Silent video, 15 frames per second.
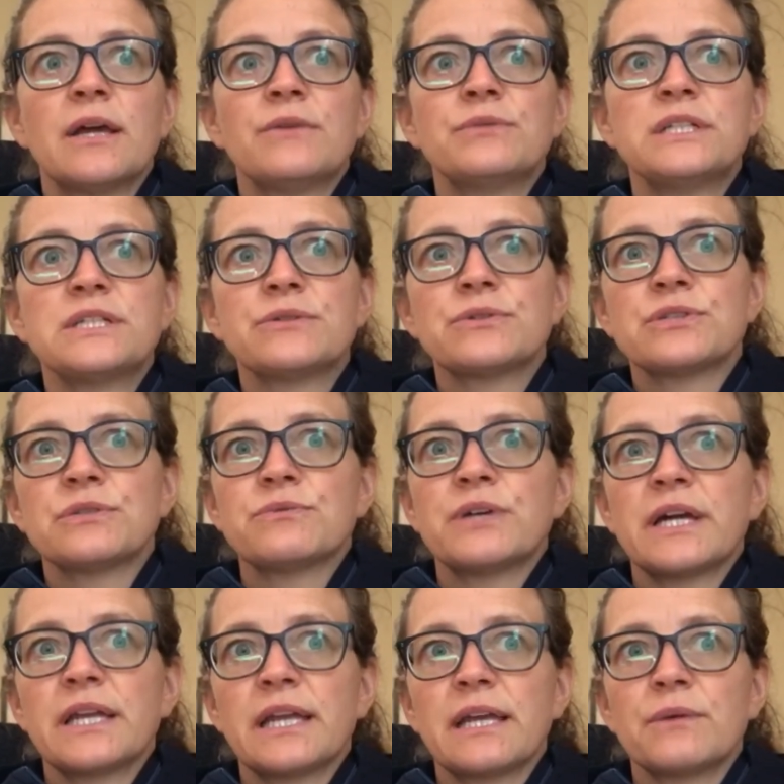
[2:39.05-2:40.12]
research and
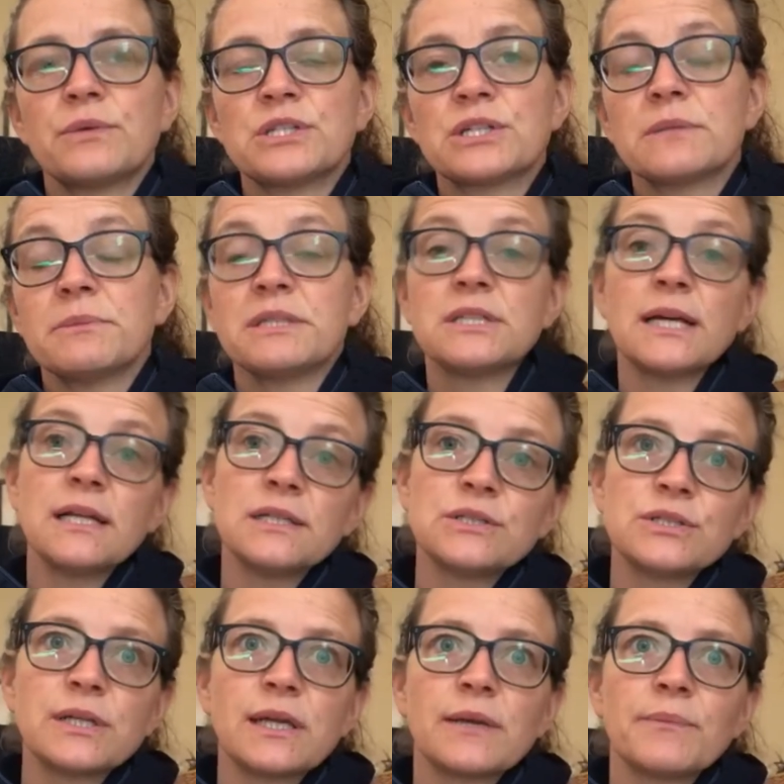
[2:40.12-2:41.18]
writing, which can be
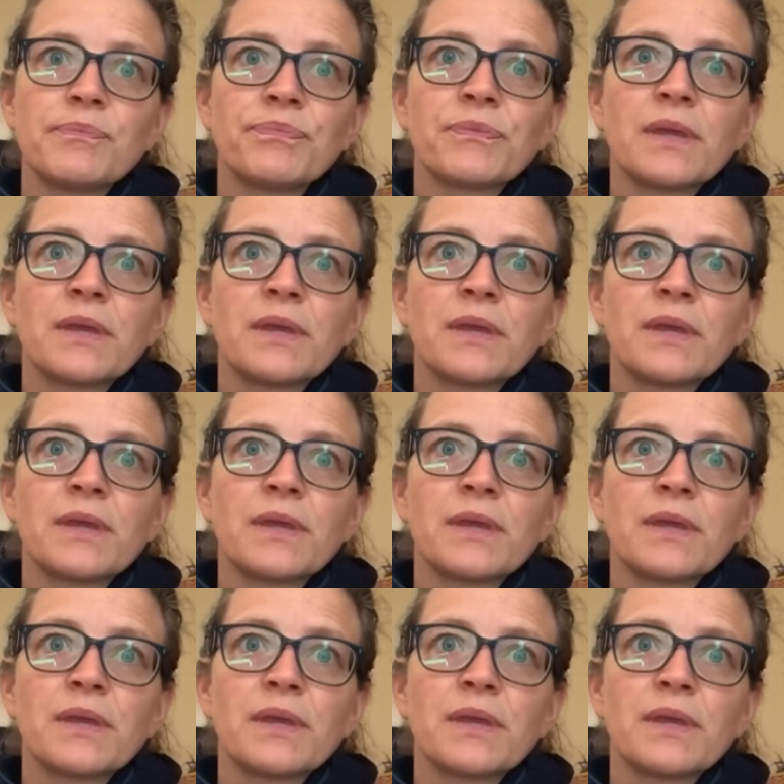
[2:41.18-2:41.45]
challenging.